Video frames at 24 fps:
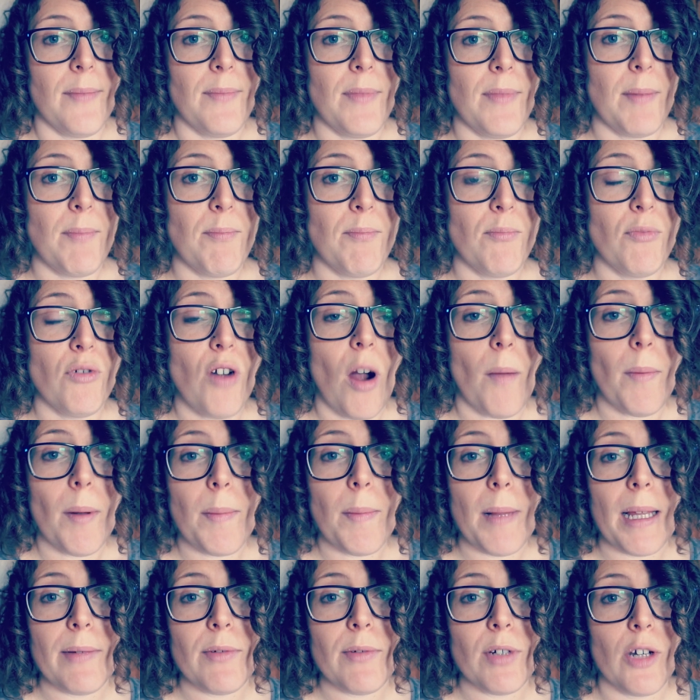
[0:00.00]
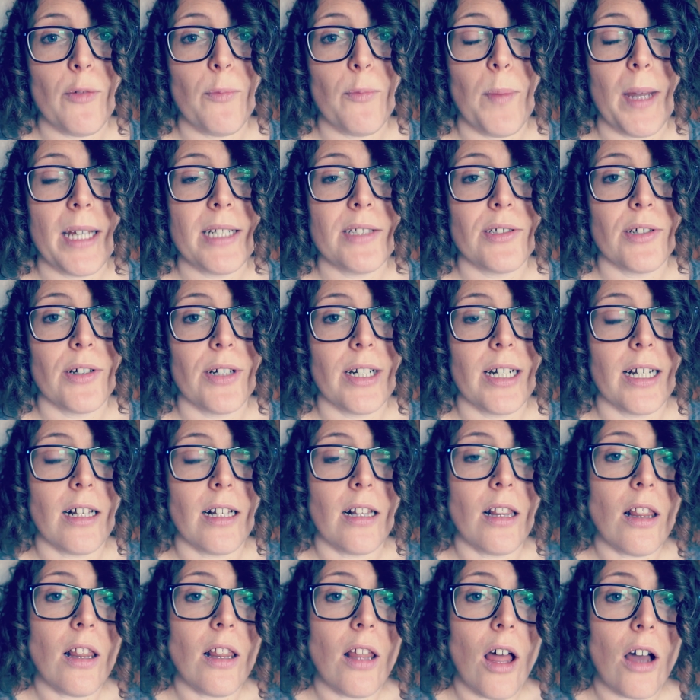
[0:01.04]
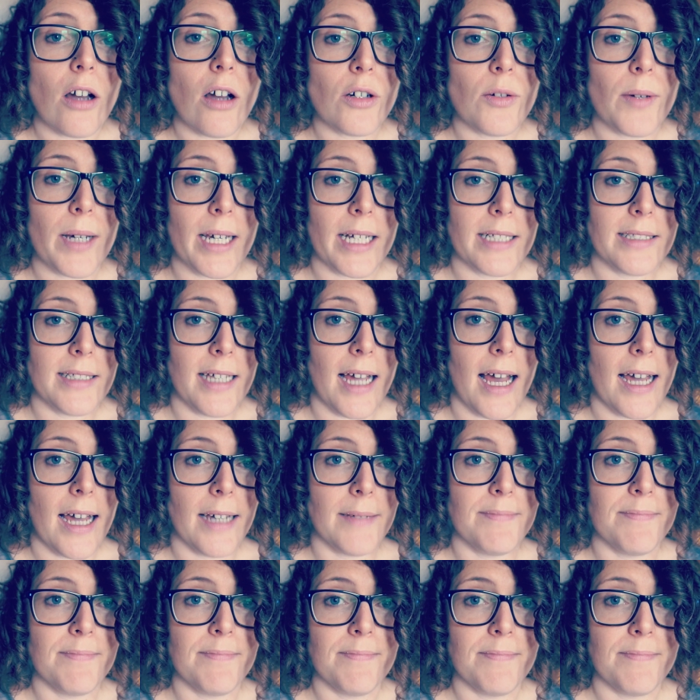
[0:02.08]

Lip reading: they probably would have been done in a lot quicker time.